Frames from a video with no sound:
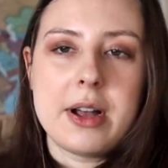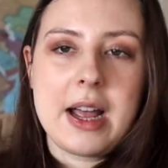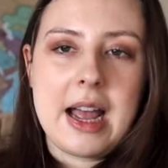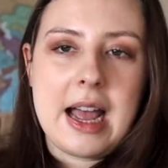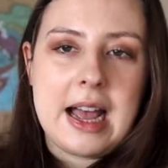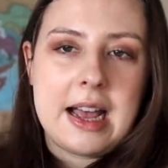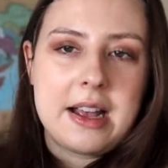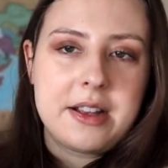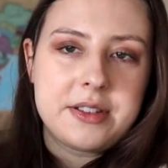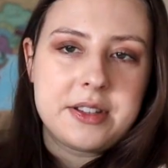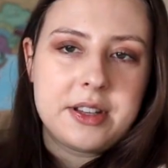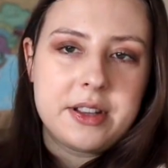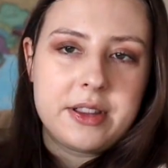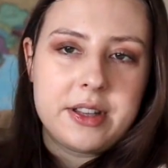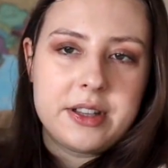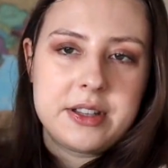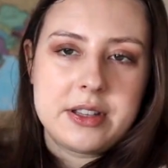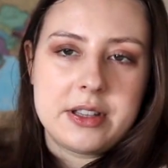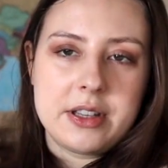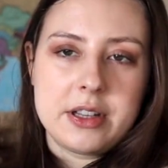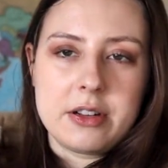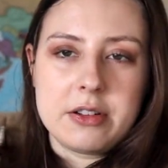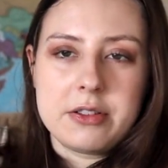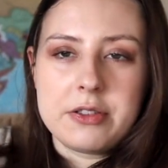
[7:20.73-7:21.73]
it has
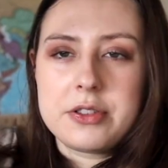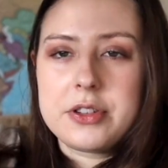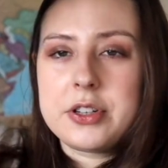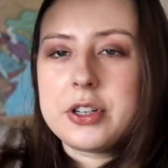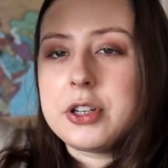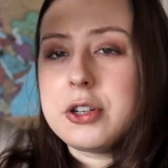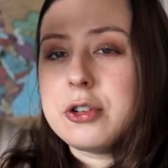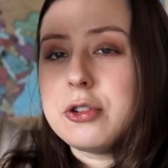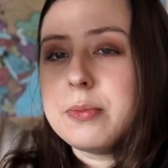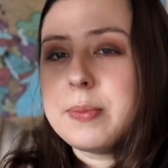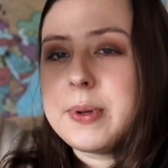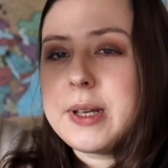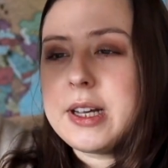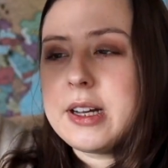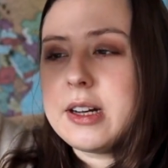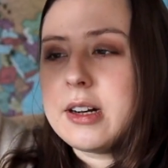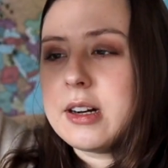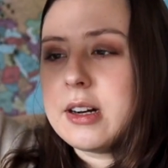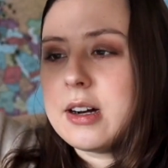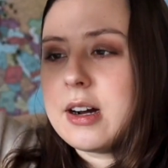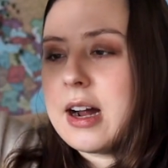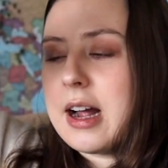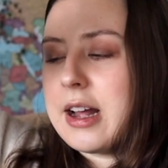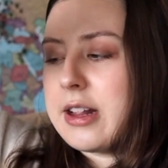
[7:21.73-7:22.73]
this little tube
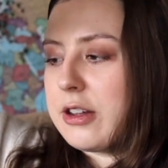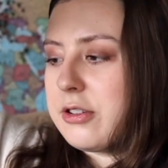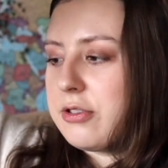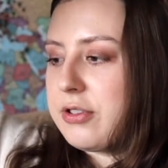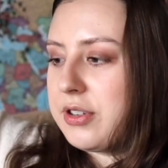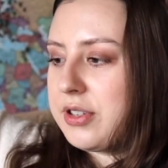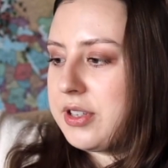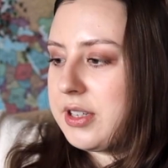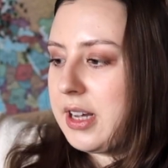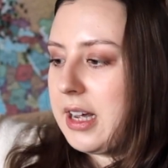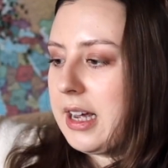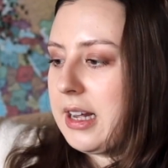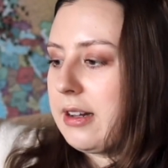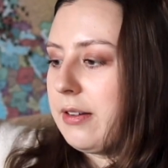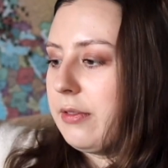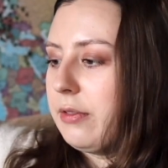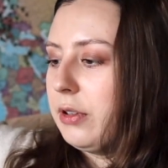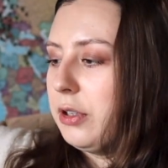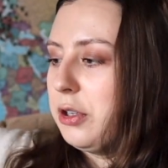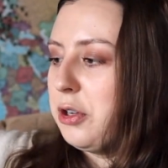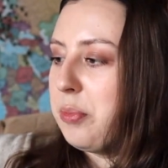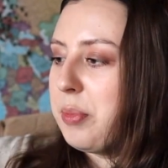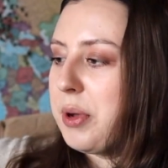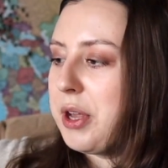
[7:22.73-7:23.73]
here and you just kind of
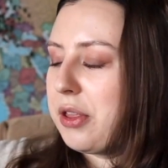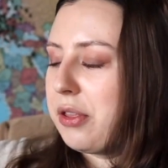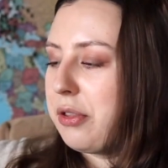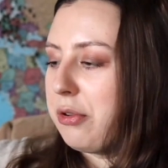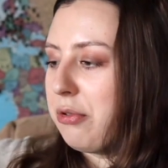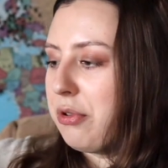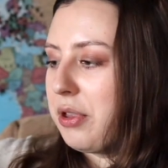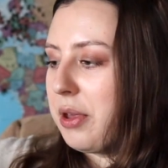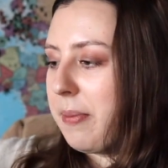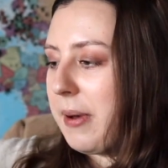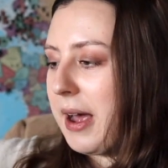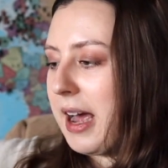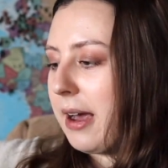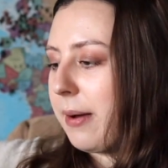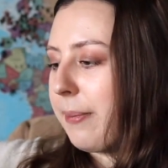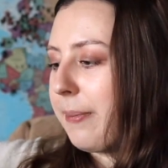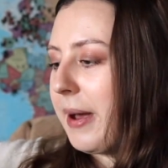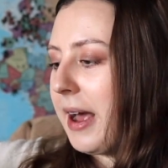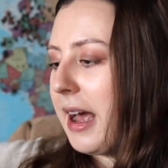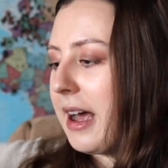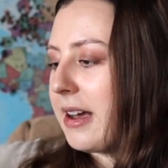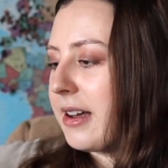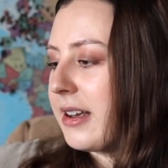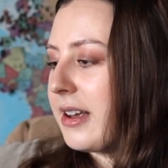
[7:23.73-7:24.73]
loop it through the
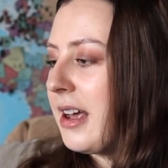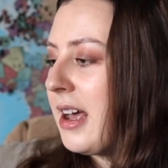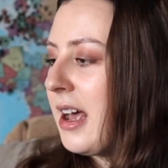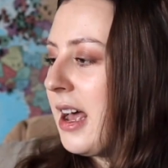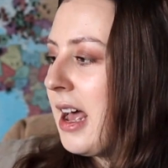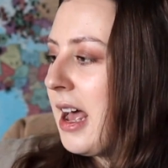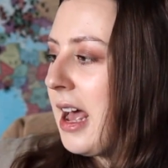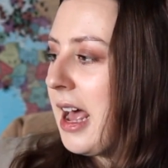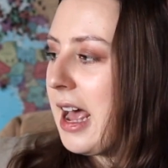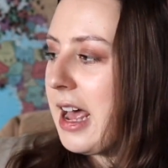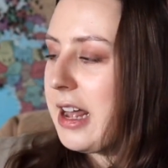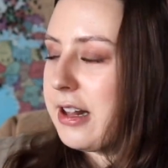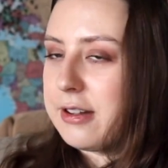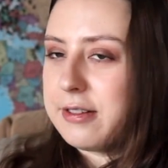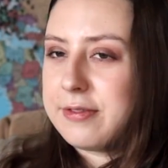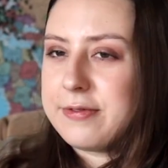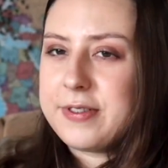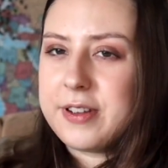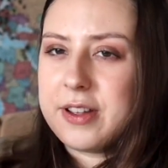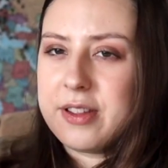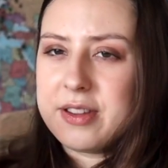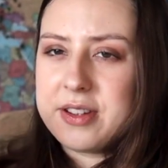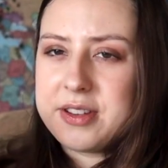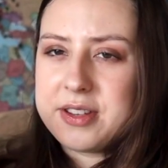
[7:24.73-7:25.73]
backpack and you
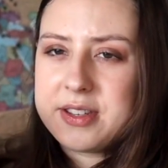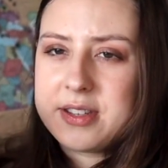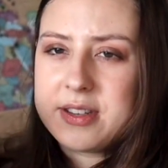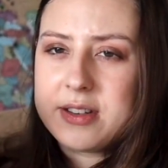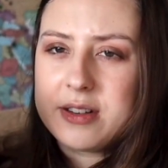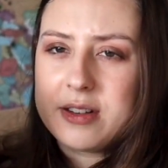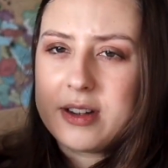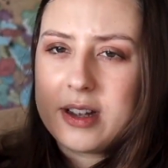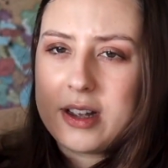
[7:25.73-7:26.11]
fill this